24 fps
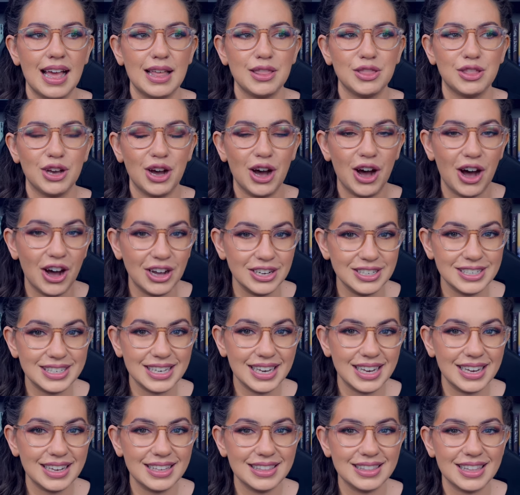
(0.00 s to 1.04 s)
the
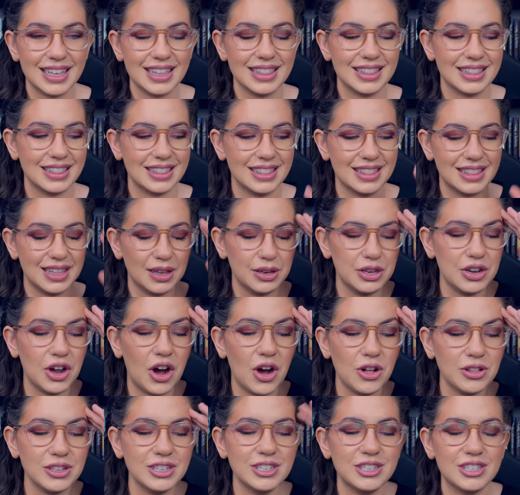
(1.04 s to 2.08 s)
hunting, that the
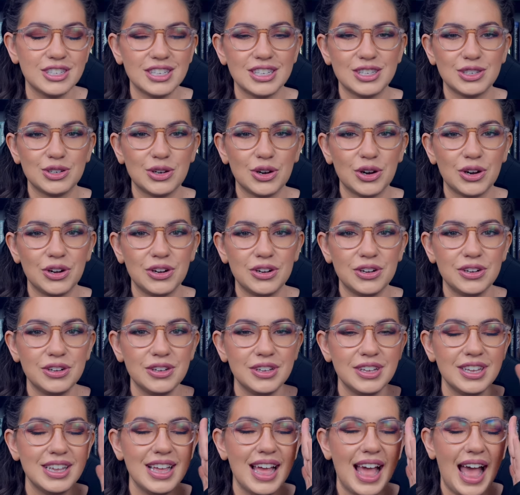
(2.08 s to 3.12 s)
knowledge this girl
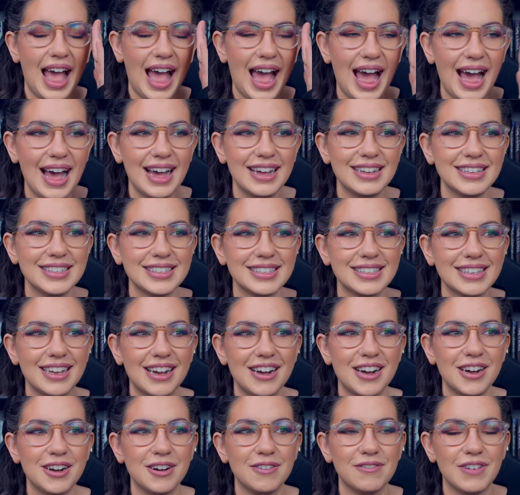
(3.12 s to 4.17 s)
has
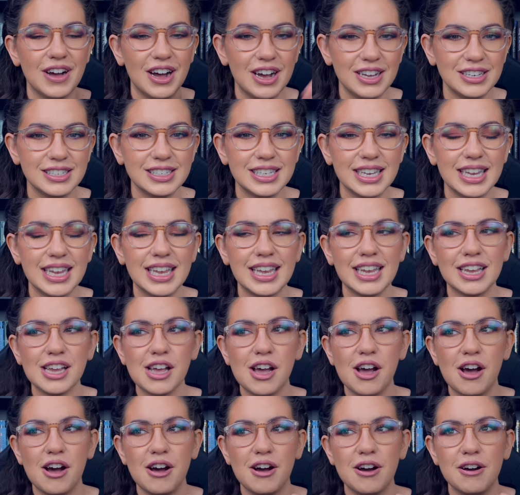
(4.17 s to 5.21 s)
of hunting,
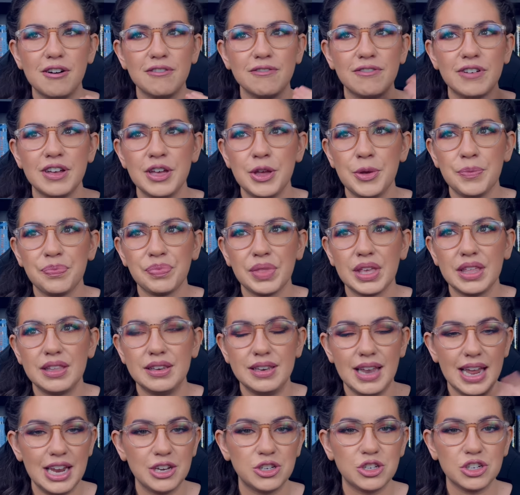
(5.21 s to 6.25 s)
of
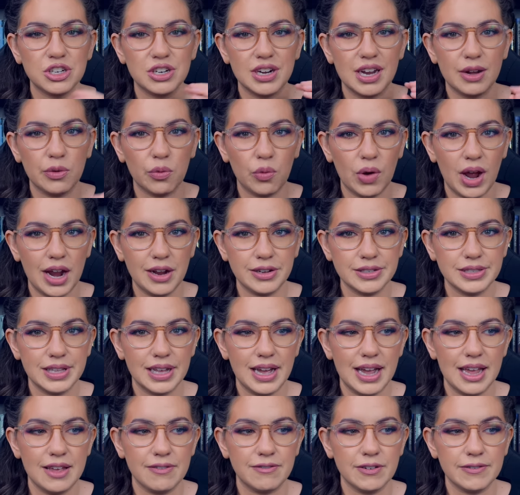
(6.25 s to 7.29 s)
nature and
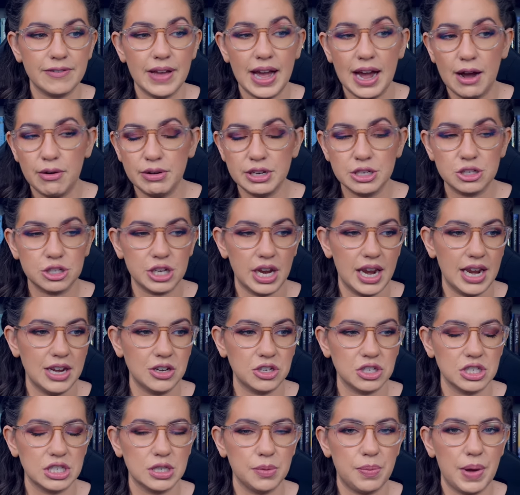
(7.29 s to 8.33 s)
wildlife, of how it
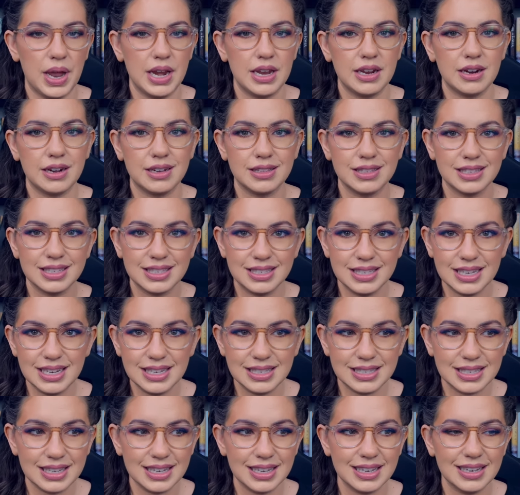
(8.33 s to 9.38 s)
changes depending on the
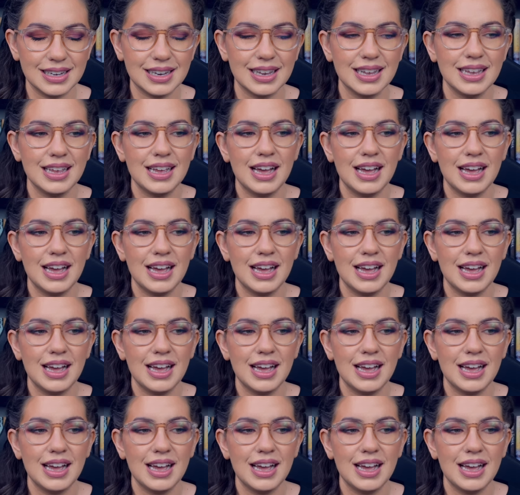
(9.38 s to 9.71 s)
season.